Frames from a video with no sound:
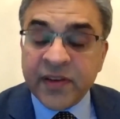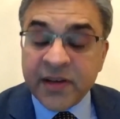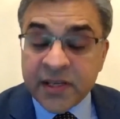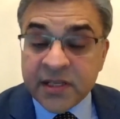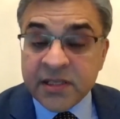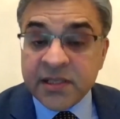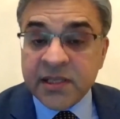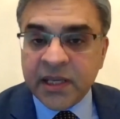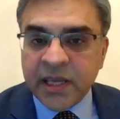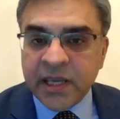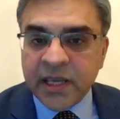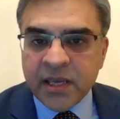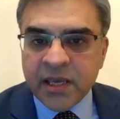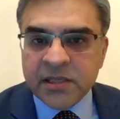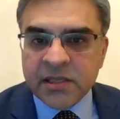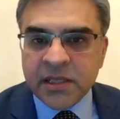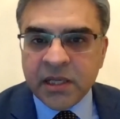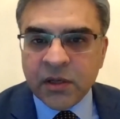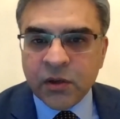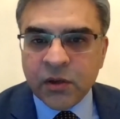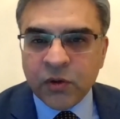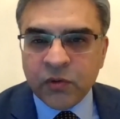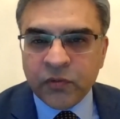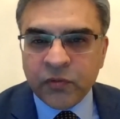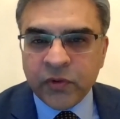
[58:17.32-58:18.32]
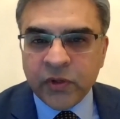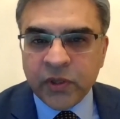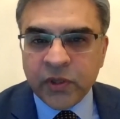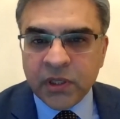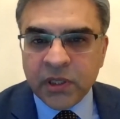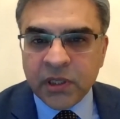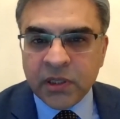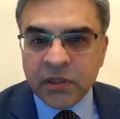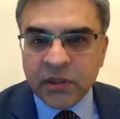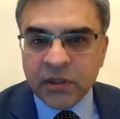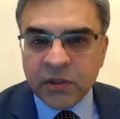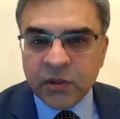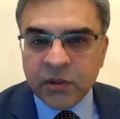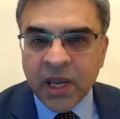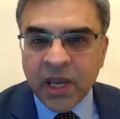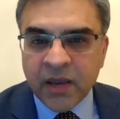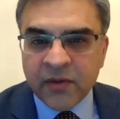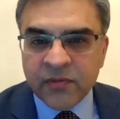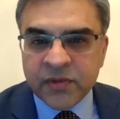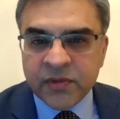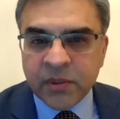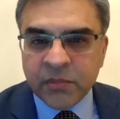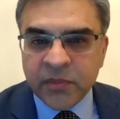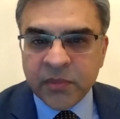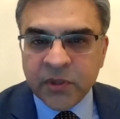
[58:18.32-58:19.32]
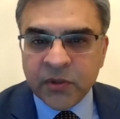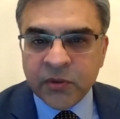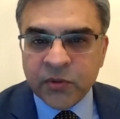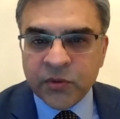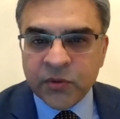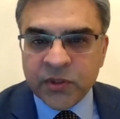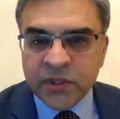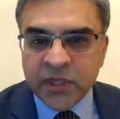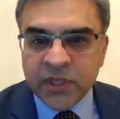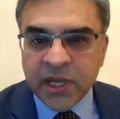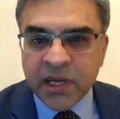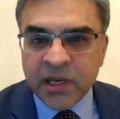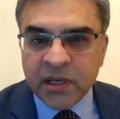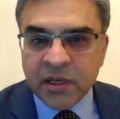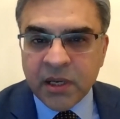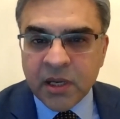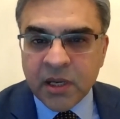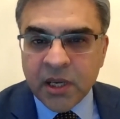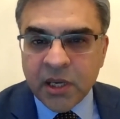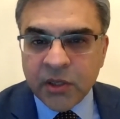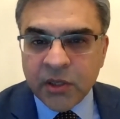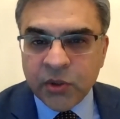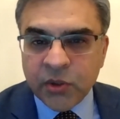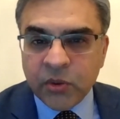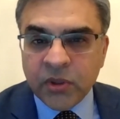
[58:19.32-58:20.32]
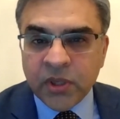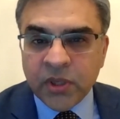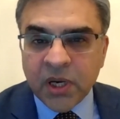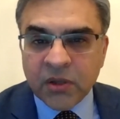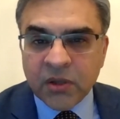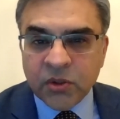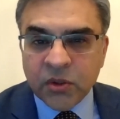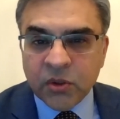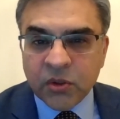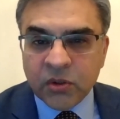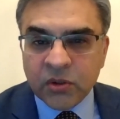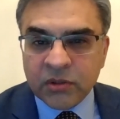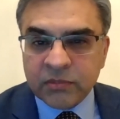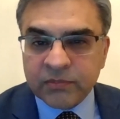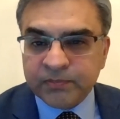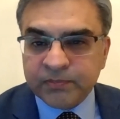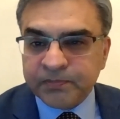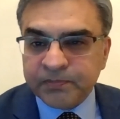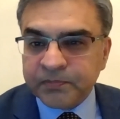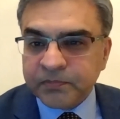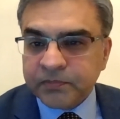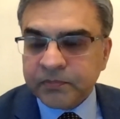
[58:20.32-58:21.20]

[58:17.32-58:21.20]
is the case, then hopefully you have something to stand your ground on.